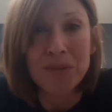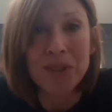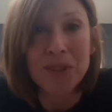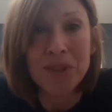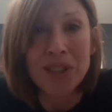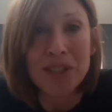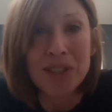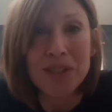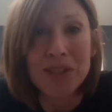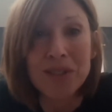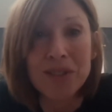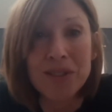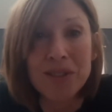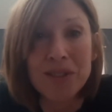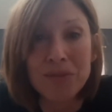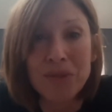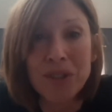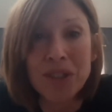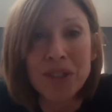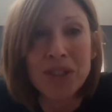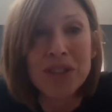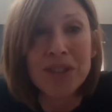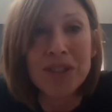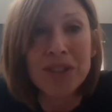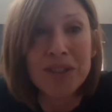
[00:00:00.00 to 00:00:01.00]
which
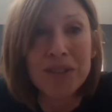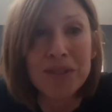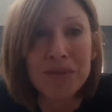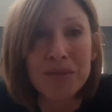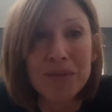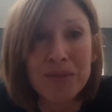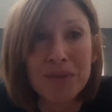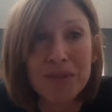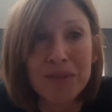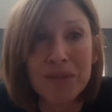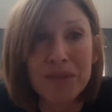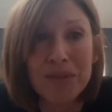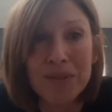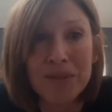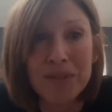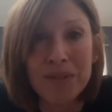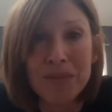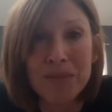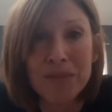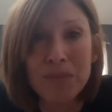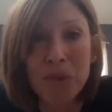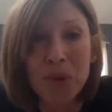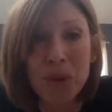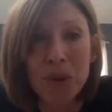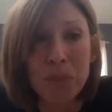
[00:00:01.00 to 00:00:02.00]
is
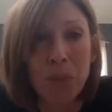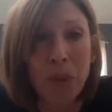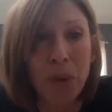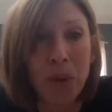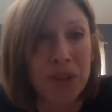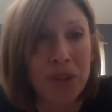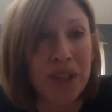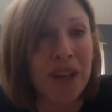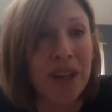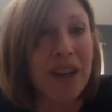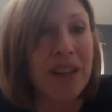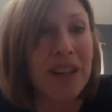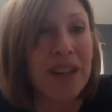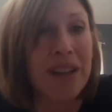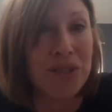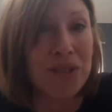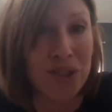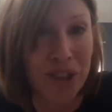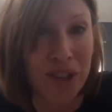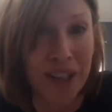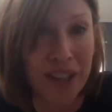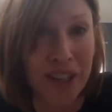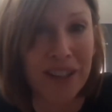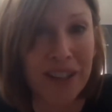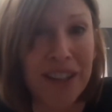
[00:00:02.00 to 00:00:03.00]
more important to
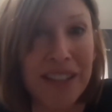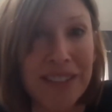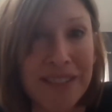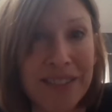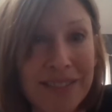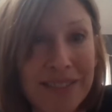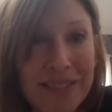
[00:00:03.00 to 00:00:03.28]
concentrate on.